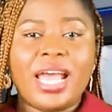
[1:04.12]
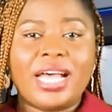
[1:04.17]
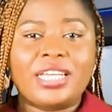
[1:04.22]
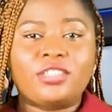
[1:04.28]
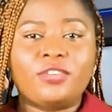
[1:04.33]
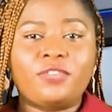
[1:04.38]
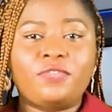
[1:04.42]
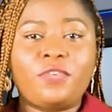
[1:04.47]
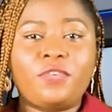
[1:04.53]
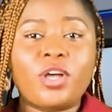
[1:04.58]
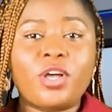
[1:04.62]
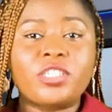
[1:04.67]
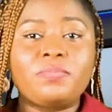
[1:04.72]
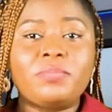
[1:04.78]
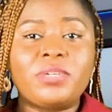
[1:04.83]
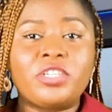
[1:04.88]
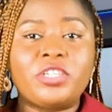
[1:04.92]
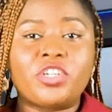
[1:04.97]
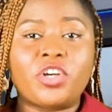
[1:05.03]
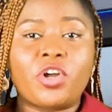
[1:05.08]
as a force
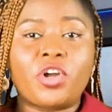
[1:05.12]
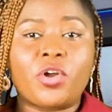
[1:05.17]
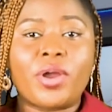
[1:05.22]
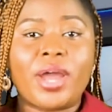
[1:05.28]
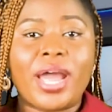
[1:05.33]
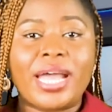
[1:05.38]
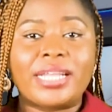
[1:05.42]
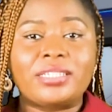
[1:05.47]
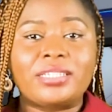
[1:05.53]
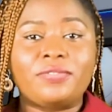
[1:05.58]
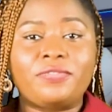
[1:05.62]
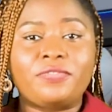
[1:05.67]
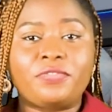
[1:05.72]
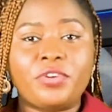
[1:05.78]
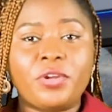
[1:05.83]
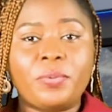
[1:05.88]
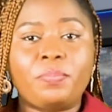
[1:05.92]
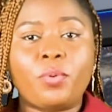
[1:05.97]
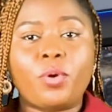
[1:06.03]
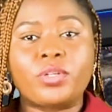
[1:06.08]
majeure at the
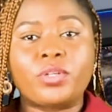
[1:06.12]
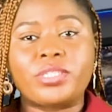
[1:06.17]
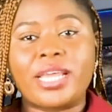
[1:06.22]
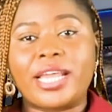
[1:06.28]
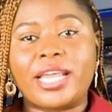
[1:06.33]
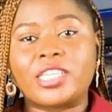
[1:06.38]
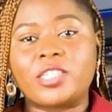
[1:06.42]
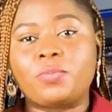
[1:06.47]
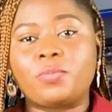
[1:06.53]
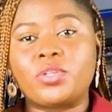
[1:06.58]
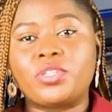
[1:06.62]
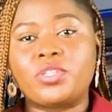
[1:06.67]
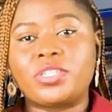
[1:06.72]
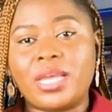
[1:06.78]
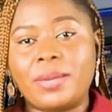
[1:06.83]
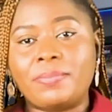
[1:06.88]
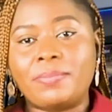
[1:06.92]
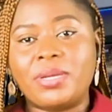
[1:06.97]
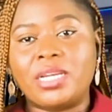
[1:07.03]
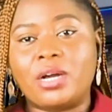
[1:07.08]
Freeport Export
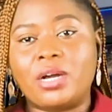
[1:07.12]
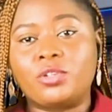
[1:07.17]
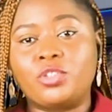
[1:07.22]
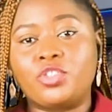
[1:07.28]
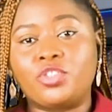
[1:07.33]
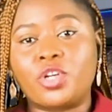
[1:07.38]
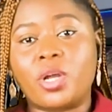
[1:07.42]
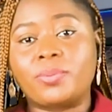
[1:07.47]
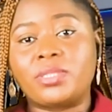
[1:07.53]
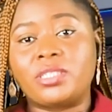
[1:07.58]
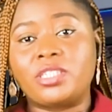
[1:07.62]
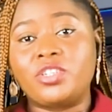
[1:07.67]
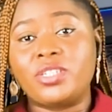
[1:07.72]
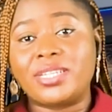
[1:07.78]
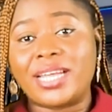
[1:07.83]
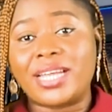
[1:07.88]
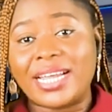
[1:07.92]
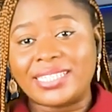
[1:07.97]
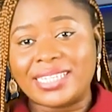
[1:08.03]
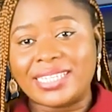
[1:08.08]
Terminal dropped the
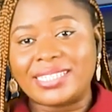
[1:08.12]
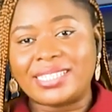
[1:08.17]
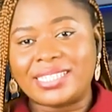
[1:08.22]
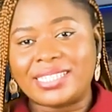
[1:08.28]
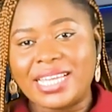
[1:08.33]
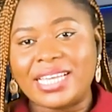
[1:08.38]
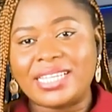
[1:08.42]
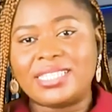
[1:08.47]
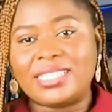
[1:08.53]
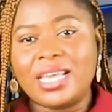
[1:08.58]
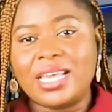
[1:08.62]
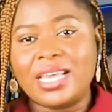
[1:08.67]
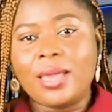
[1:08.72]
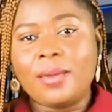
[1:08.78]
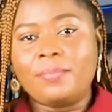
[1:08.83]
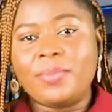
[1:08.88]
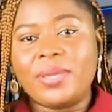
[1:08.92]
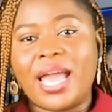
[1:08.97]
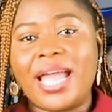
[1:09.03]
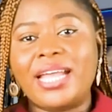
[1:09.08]
United States
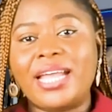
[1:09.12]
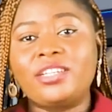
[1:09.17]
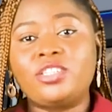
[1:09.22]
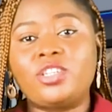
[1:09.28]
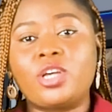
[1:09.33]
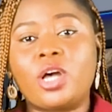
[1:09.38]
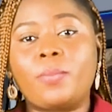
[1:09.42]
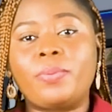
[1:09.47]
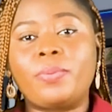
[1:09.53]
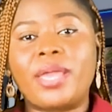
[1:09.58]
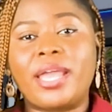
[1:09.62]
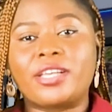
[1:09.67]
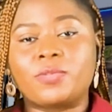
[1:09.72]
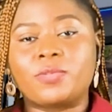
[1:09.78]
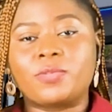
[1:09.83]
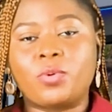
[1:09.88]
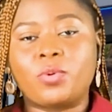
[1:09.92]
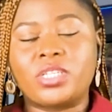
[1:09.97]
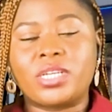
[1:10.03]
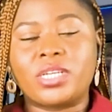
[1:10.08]
behind top
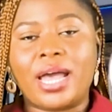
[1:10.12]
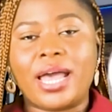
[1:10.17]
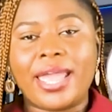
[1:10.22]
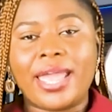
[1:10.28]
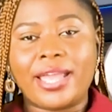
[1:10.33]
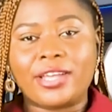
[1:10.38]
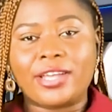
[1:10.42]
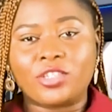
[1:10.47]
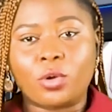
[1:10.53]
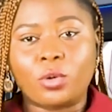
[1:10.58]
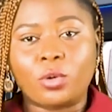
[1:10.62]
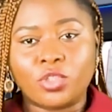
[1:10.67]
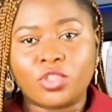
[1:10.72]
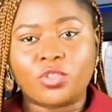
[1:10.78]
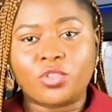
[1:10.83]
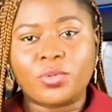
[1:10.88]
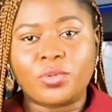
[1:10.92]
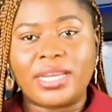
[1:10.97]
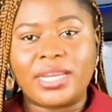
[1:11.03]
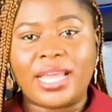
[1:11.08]
exporter
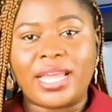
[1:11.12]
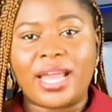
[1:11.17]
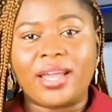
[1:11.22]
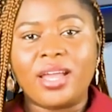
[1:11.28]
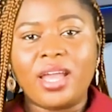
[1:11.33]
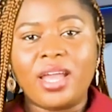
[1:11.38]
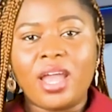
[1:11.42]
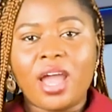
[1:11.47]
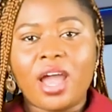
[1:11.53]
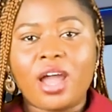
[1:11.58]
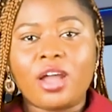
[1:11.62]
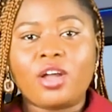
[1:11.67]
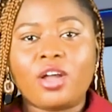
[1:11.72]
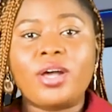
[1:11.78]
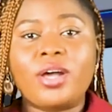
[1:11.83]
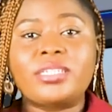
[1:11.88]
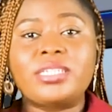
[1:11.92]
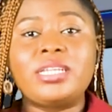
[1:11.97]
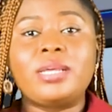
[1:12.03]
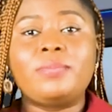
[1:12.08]
ex-Australia and
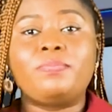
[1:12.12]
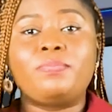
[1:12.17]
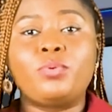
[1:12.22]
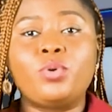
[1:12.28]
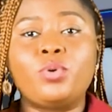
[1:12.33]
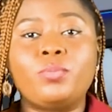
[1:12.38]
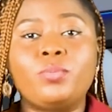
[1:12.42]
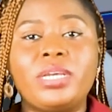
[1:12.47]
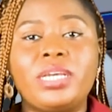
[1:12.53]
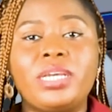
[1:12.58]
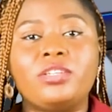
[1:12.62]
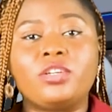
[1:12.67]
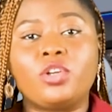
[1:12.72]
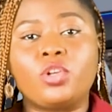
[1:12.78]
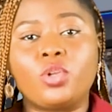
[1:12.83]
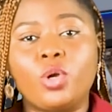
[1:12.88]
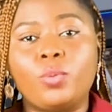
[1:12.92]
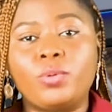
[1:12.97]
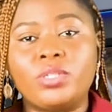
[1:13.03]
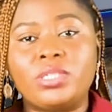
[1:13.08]
causing a boom in
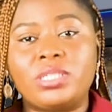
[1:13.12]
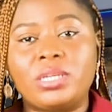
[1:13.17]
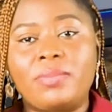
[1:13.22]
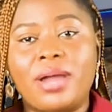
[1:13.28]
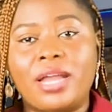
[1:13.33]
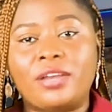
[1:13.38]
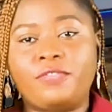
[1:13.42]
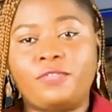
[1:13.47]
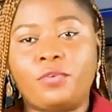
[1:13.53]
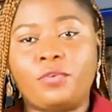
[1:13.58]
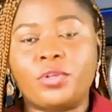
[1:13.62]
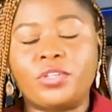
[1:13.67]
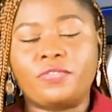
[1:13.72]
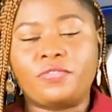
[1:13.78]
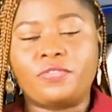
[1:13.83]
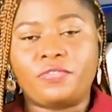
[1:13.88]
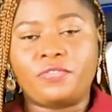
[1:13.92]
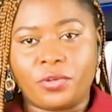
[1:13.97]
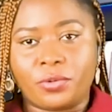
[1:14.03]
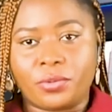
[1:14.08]
global demand for
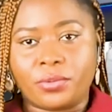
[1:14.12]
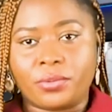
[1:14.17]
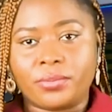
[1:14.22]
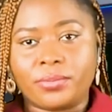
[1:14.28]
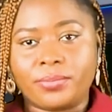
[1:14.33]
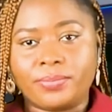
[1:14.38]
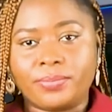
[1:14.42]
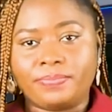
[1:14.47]
the fuel.